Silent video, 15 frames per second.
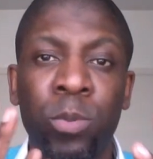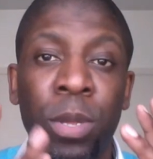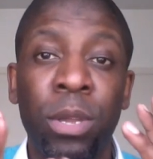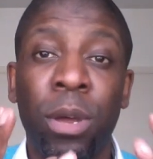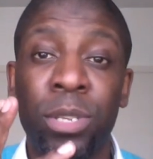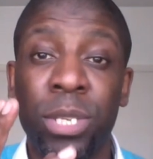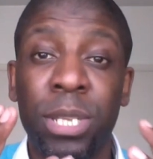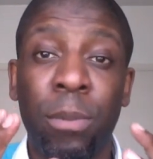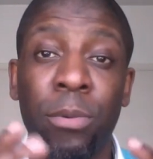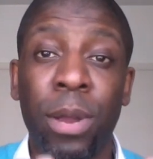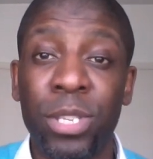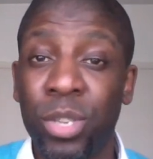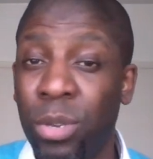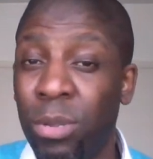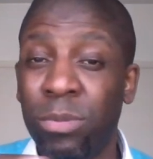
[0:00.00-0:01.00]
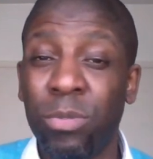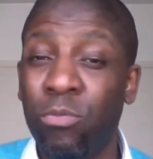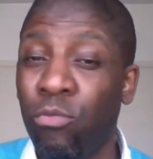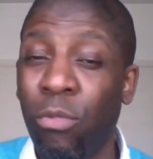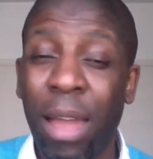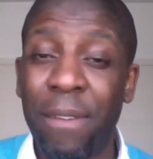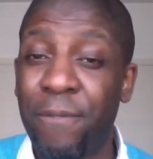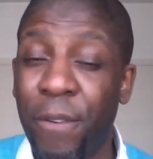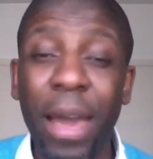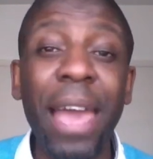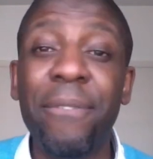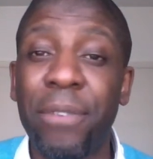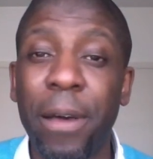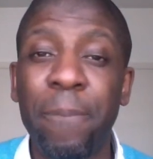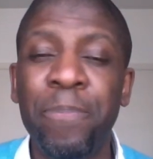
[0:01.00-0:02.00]
When you're asked to summarize, you can write
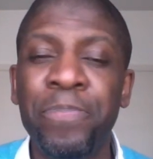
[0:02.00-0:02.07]
forever,